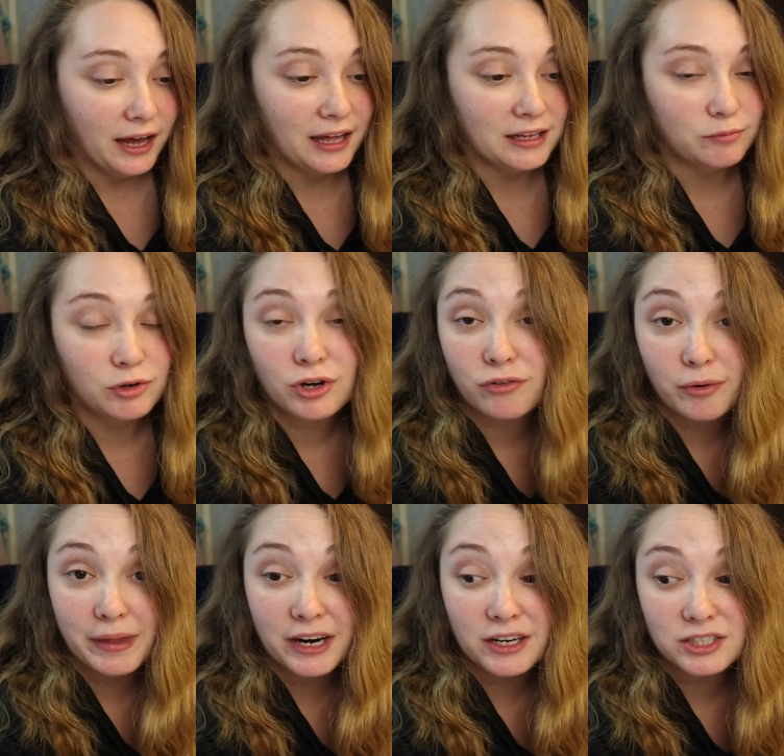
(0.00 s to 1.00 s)
And then we'll go
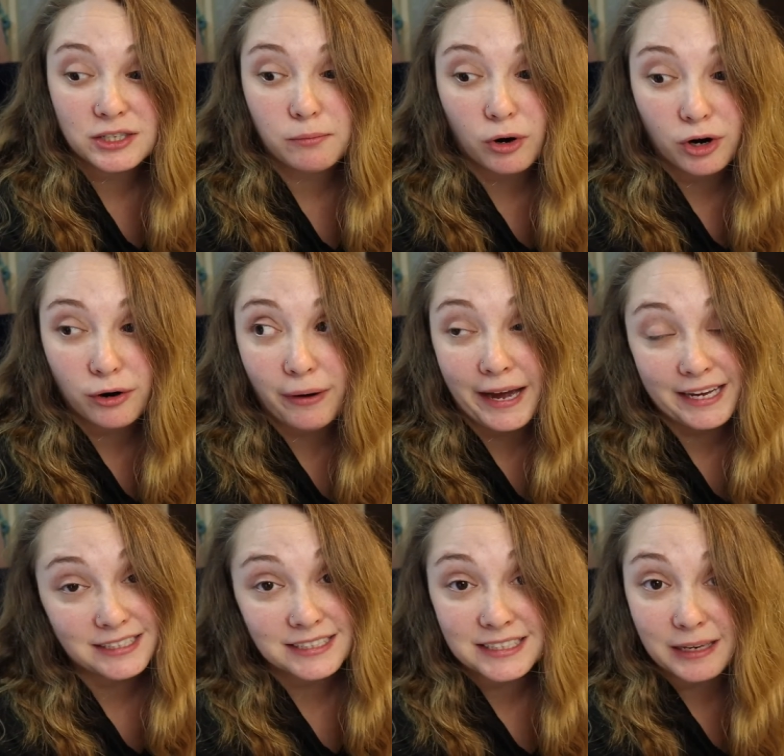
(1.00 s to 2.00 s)
from there. Tomorrow I
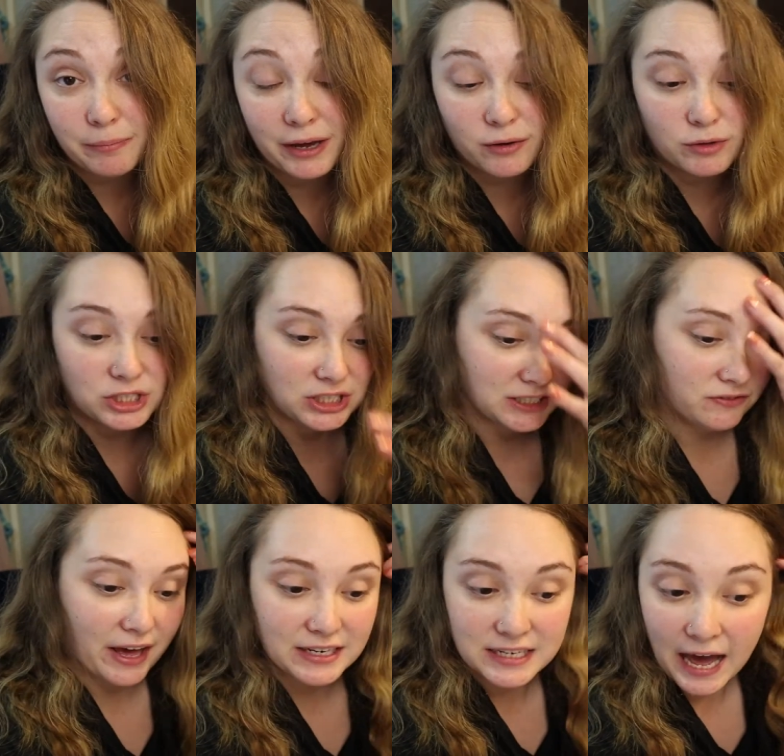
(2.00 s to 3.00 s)
can sleep in, which is
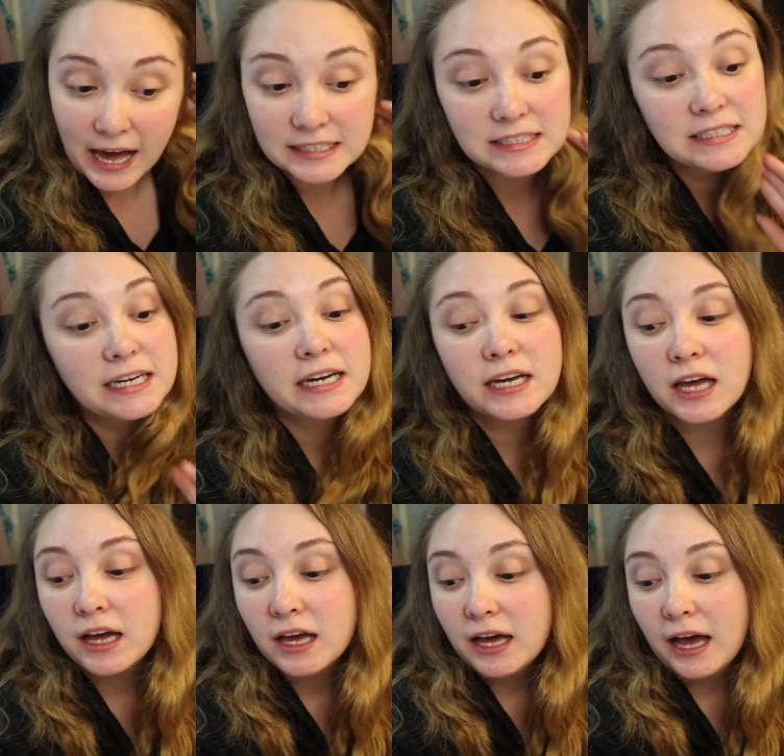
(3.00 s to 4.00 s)
fantastic.
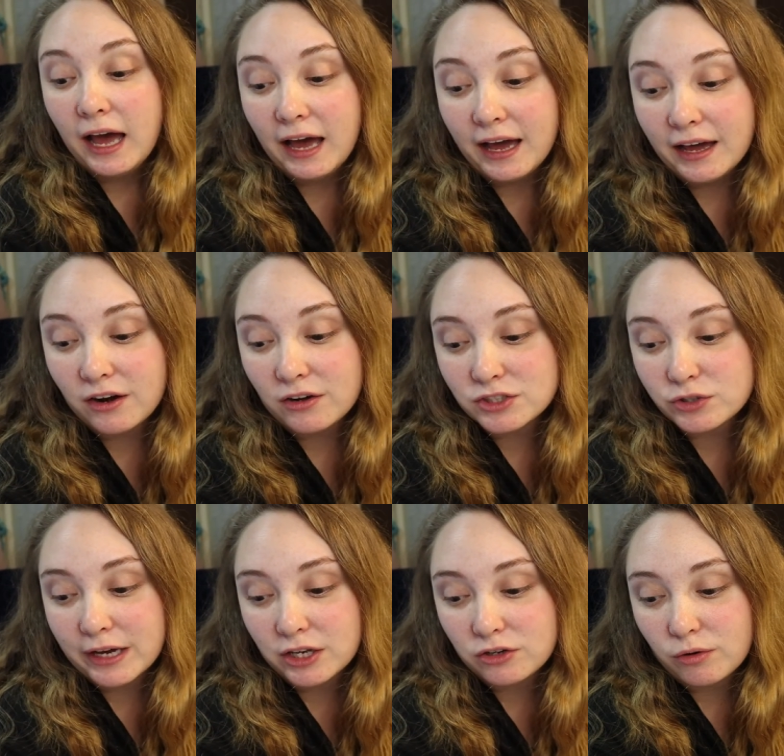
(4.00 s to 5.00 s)
And also
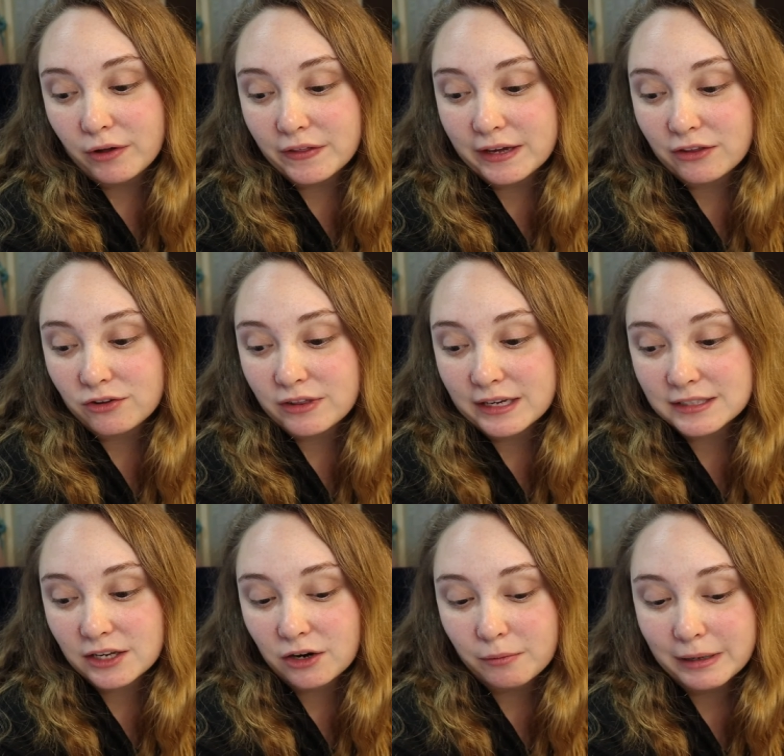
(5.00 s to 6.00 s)
I can do all the other
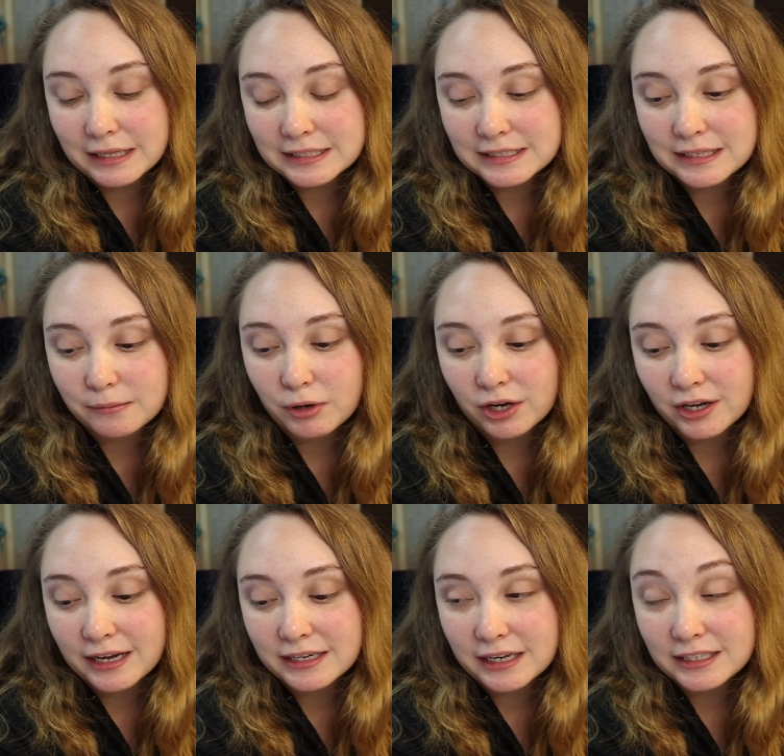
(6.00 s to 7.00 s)
things that are on my list that I'm not
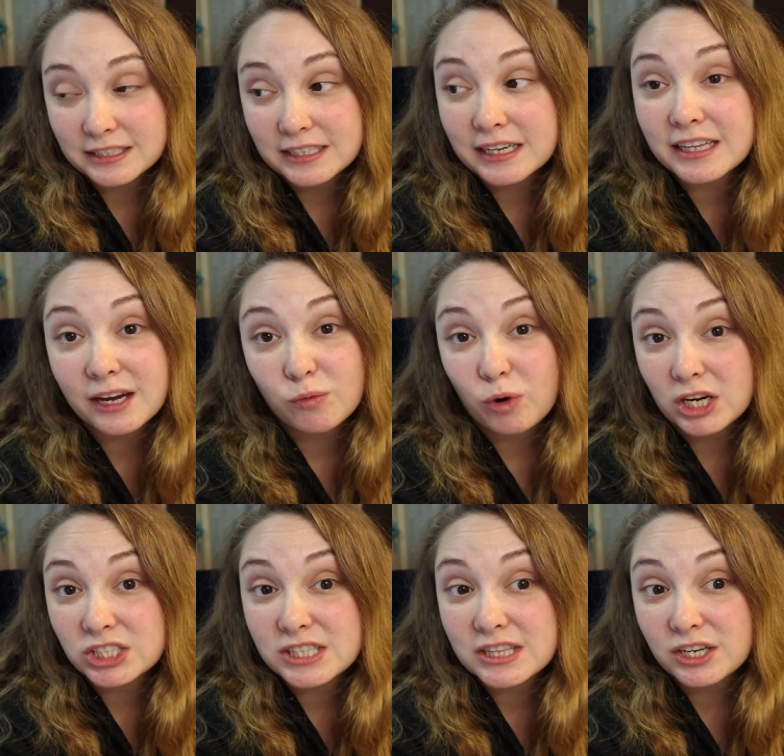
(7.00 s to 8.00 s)
going to get done today, like
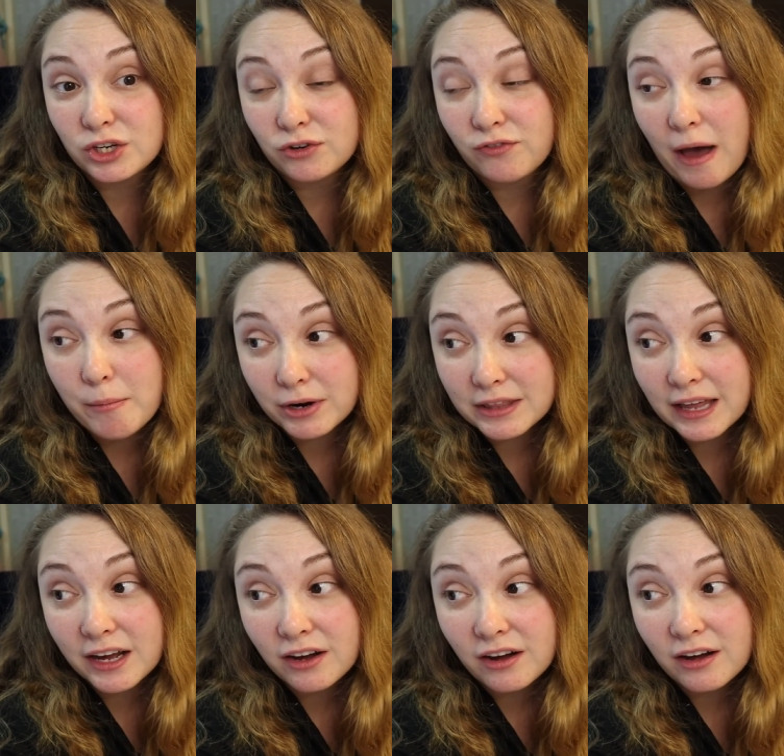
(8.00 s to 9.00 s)
wash the new fabric
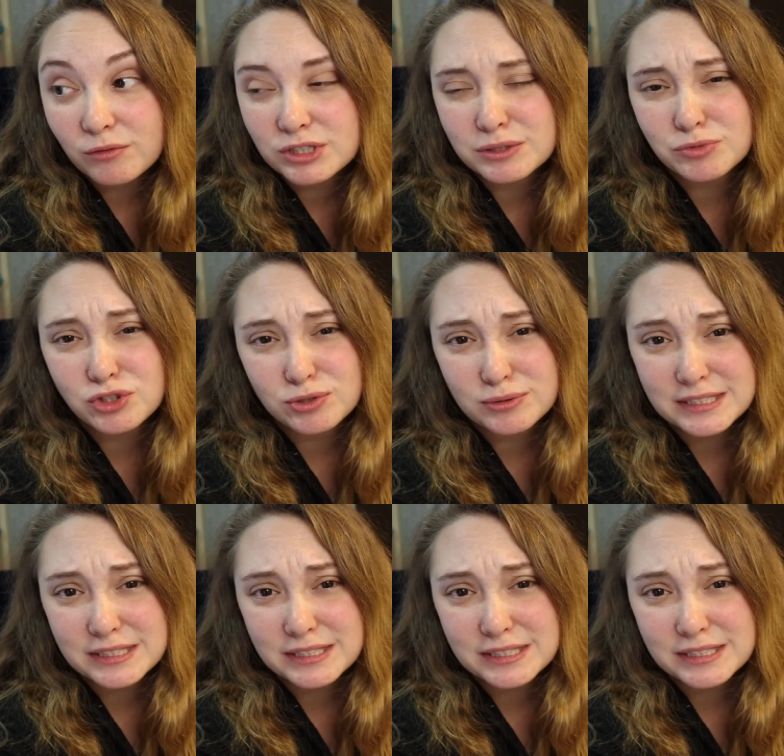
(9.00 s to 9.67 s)
that I got, which I'm so